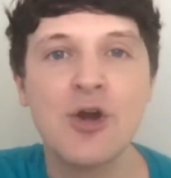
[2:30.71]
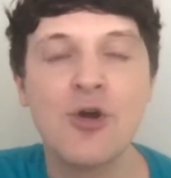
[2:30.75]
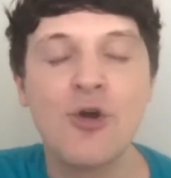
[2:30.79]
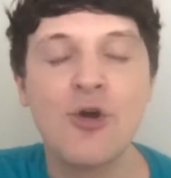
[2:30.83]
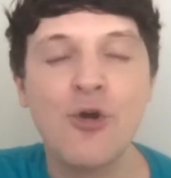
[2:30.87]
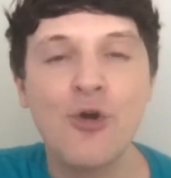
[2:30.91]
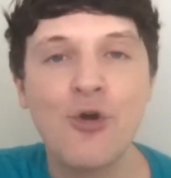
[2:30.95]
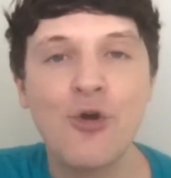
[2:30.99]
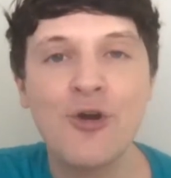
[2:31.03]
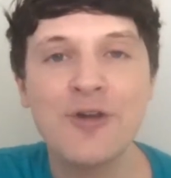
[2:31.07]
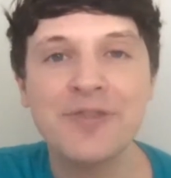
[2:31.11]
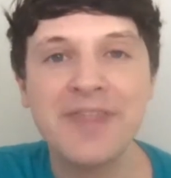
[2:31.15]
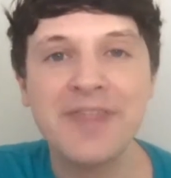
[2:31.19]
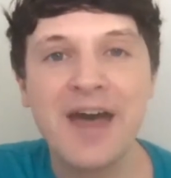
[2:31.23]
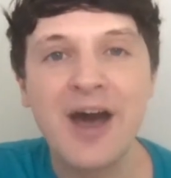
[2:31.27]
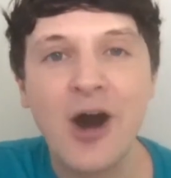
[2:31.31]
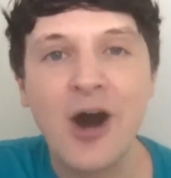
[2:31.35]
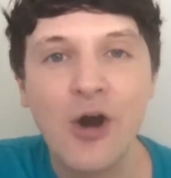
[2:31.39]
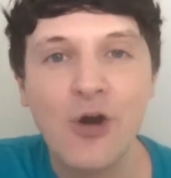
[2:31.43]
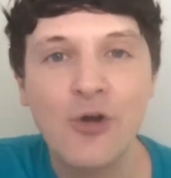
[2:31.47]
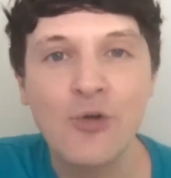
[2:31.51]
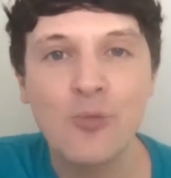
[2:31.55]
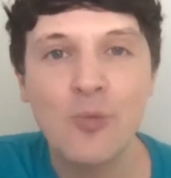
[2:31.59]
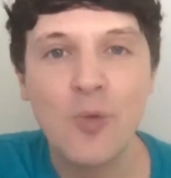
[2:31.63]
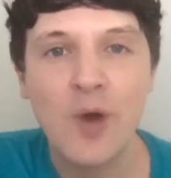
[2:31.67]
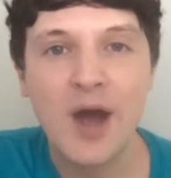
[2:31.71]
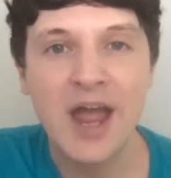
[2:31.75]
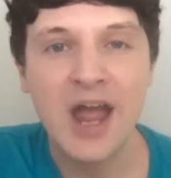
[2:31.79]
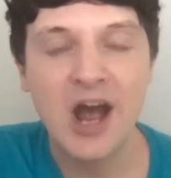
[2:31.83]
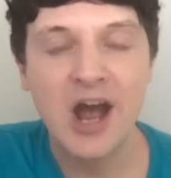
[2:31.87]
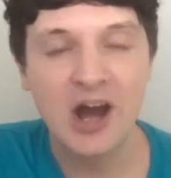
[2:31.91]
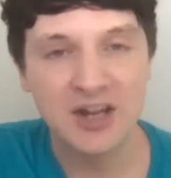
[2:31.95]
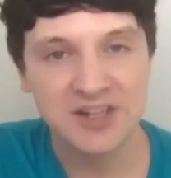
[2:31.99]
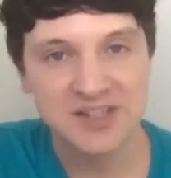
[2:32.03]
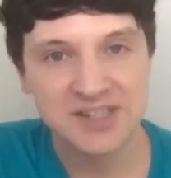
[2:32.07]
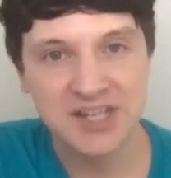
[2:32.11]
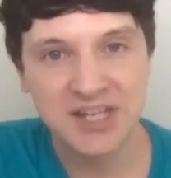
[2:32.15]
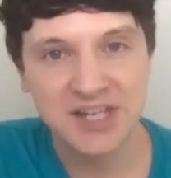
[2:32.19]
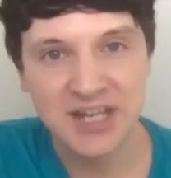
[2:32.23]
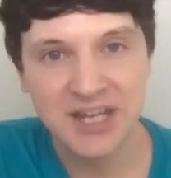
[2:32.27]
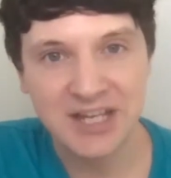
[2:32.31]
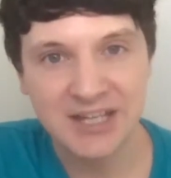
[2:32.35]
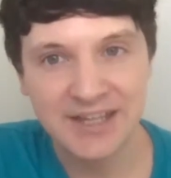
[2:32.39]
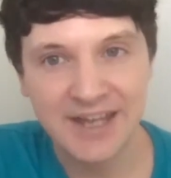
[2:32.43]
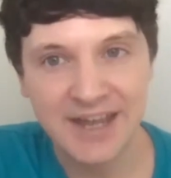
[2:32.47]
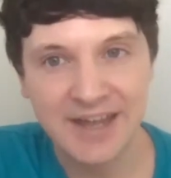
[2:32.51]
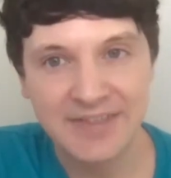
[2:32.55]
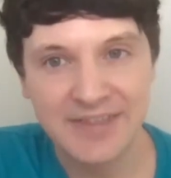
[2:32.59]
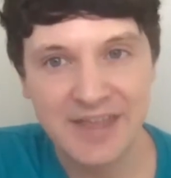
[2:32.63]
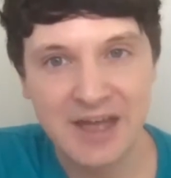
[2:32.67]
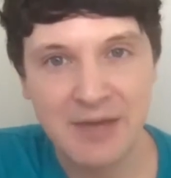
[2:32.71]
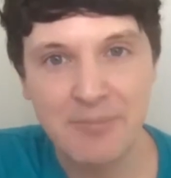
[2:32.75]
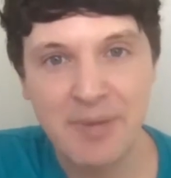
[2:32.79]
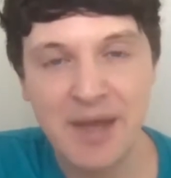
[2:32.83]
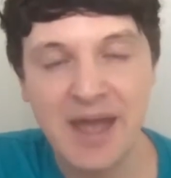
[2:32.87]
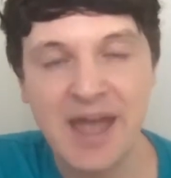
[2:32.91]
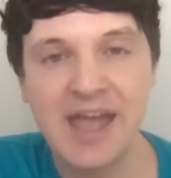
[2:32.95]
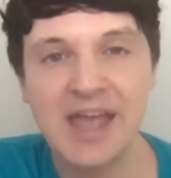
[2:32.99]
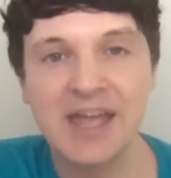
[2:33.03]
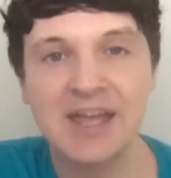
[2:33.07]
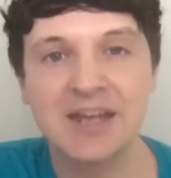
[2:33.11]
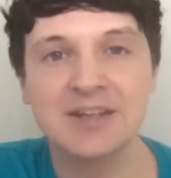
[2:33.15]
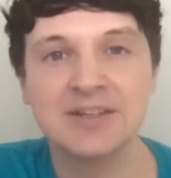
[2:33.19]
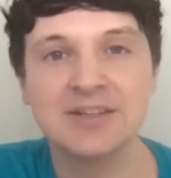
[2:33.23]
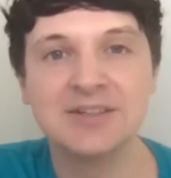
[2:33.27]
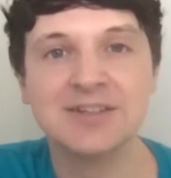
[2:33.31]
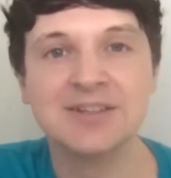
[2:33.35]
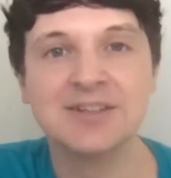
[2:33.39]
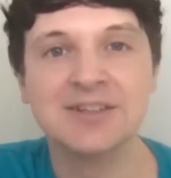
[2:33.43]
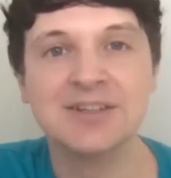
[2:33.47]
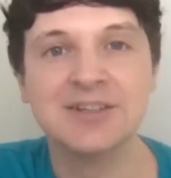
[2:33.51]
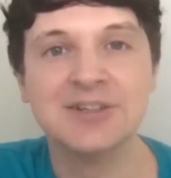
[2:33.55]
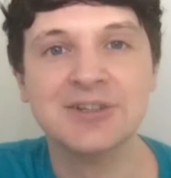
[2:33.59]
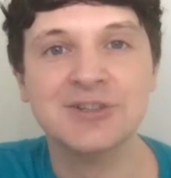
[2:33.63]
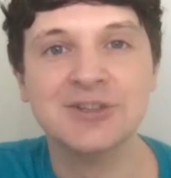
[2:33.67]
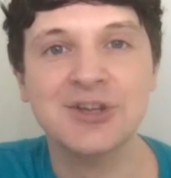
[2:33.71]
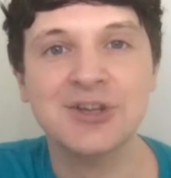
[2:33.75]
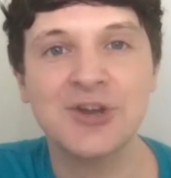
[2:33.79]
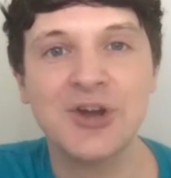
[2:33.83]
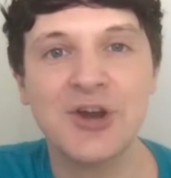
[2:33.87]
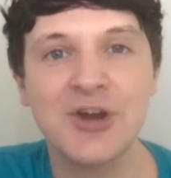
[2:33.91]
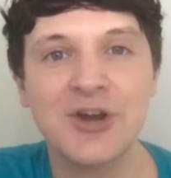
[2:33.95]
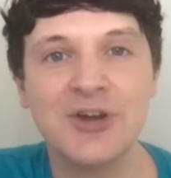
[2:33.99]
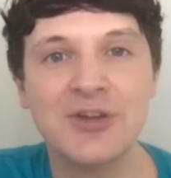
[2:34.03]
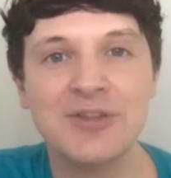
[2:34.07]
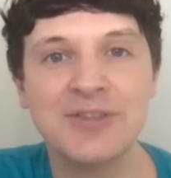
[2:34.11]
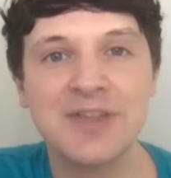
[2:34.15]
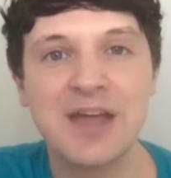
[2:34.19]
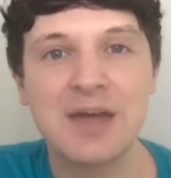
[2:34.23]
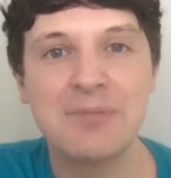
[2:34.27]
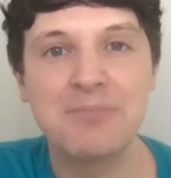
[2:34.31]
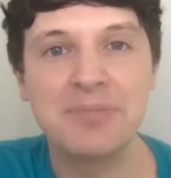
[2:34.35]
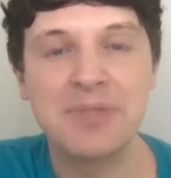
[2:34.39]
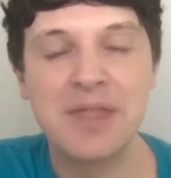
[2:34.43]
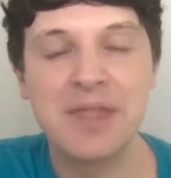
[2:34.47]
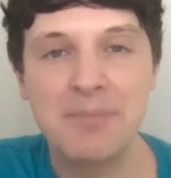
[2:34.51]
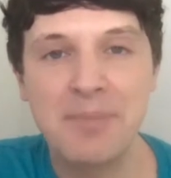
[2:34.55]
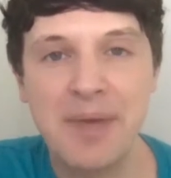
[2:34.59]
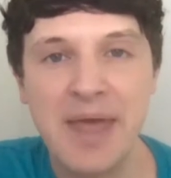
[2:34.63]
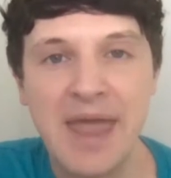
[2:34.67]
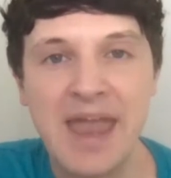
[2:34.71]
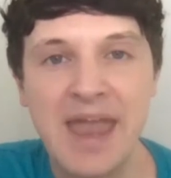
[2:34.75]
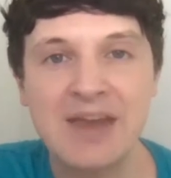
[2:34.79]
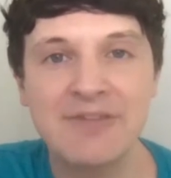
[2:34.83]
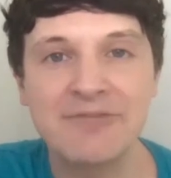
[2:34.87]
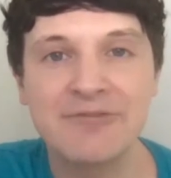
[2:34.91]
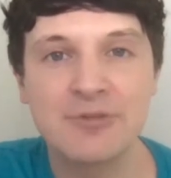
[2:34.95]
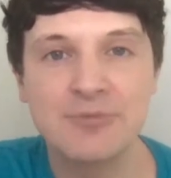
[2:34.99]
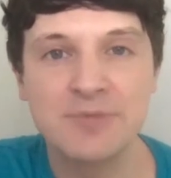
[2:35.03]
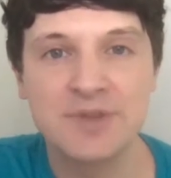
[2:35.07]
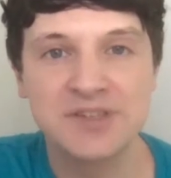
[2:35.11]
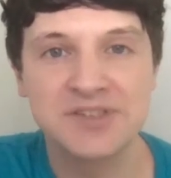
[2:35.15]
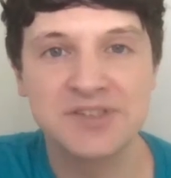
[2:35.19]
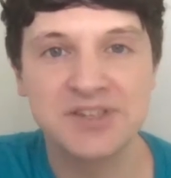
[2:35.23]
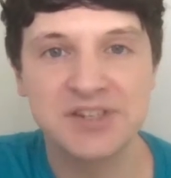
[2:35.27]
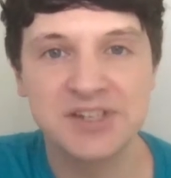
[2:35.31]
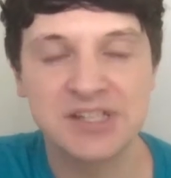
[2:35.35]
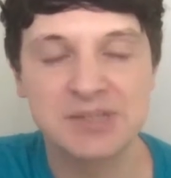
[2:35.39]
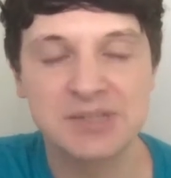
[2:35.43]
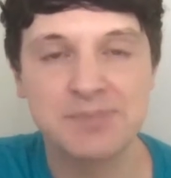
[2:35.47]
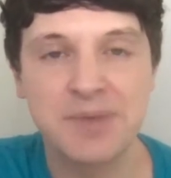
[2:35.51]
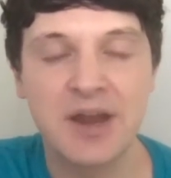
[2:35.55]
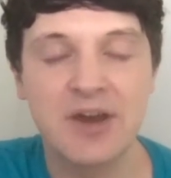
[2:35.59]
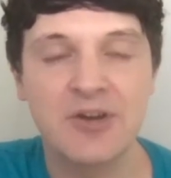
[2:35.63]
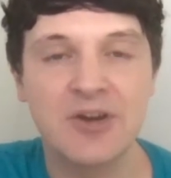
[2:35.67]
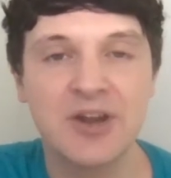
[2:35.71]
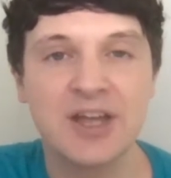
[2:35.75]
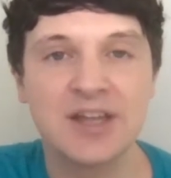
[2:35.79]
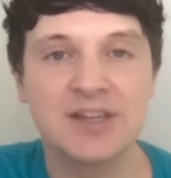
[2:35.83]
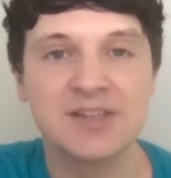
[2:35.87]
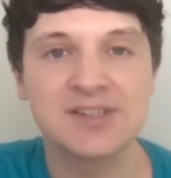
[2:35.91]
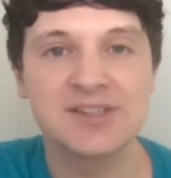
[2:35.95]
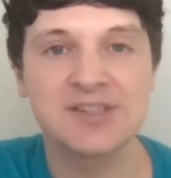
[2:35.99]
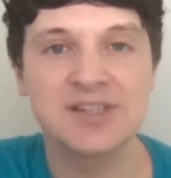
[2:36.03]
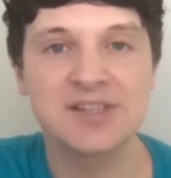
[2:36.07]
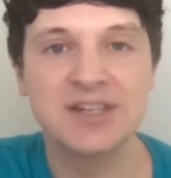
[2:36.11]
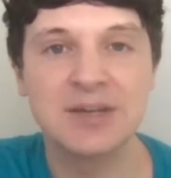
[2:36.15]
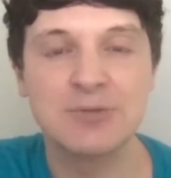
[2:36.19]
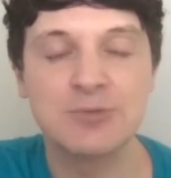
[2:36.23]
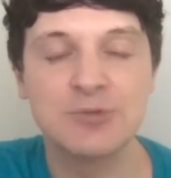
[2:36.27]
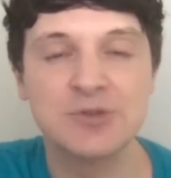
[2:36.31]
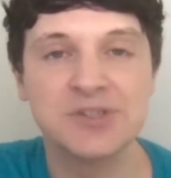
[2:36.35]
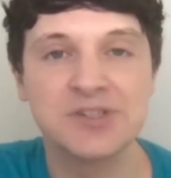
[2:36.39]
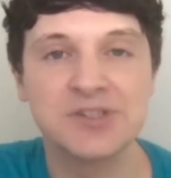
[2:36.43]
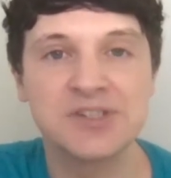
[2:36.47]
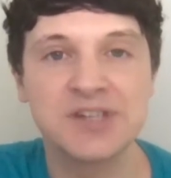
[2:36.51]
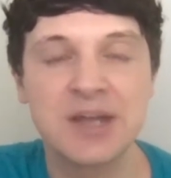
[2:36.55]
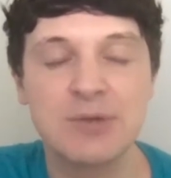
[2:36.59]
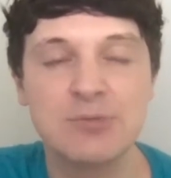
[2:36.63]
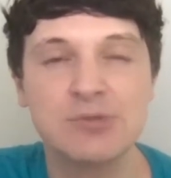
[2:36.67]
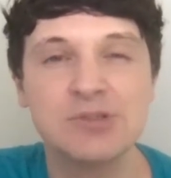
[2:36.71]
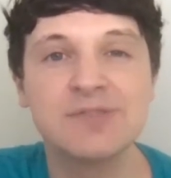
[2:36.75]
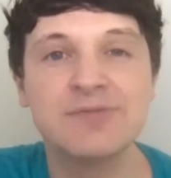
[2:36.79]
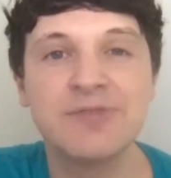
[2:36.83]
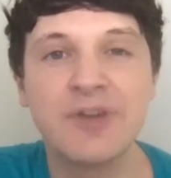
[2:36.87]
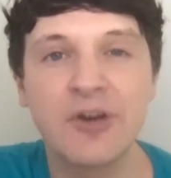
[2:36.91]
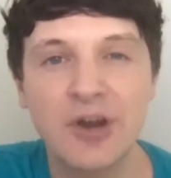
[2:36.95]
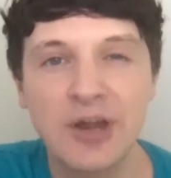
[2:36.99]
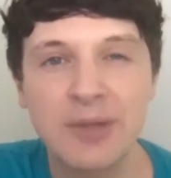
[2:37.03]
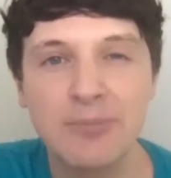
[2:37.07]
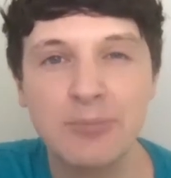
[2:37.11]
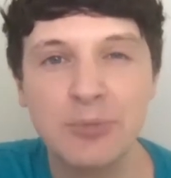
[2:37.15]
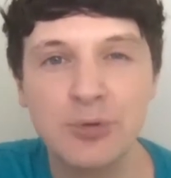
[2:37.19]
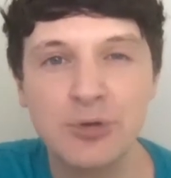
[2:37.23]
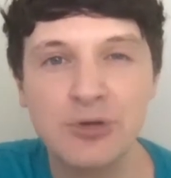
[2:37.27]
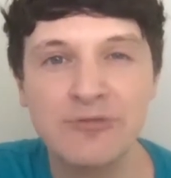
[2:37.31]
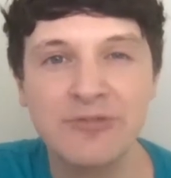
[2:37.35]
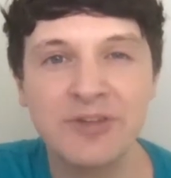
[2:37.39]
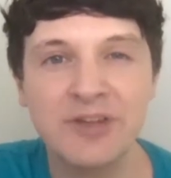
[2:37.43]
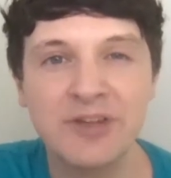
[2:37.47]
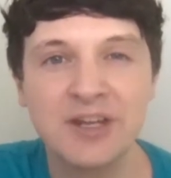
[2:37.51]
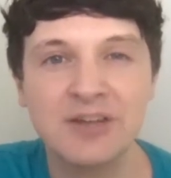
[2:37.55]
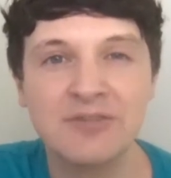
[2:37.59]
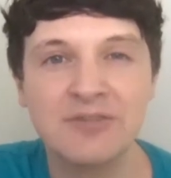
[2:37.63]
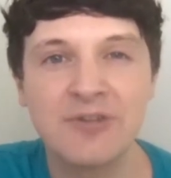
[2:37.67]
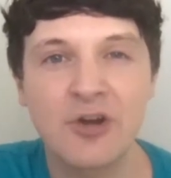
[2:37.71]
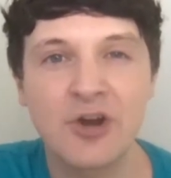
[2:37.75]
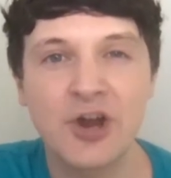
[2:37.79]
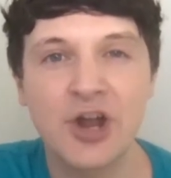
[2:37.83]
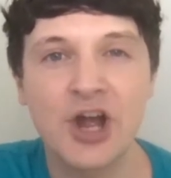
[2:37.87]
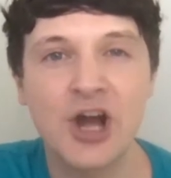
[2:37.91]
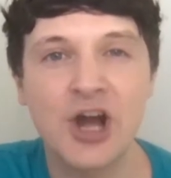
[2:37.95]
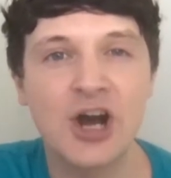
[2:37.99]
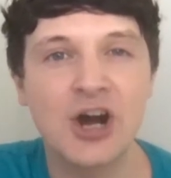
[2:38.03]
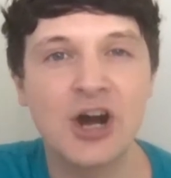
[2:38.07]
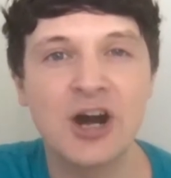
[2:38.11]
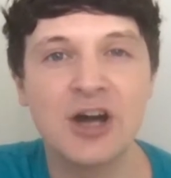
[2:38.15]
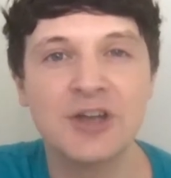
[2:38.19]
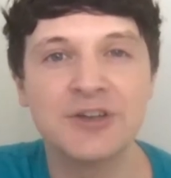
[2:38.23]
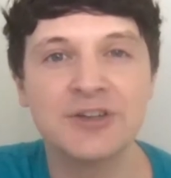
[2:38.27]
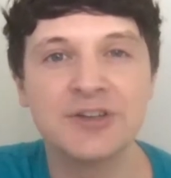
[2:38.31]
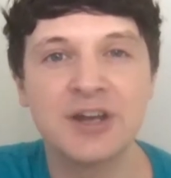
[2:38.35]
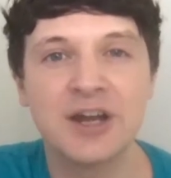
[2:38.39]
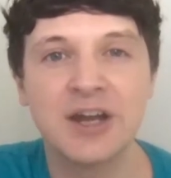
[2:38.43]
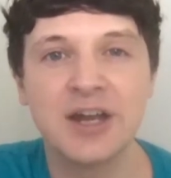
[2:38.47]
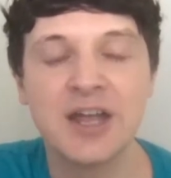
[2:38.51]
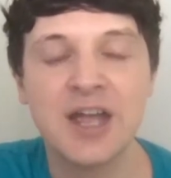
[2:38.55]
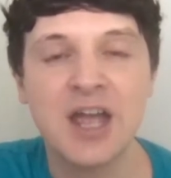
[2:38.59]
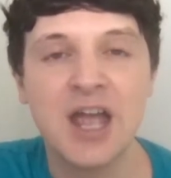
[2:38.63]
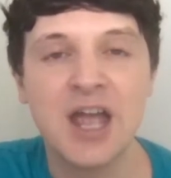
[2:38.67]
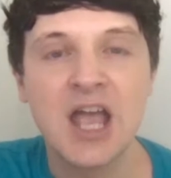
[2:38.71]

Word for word: all in their own way articulating their pain you know their, their pain from this experience and it was it was very moving and very hard and i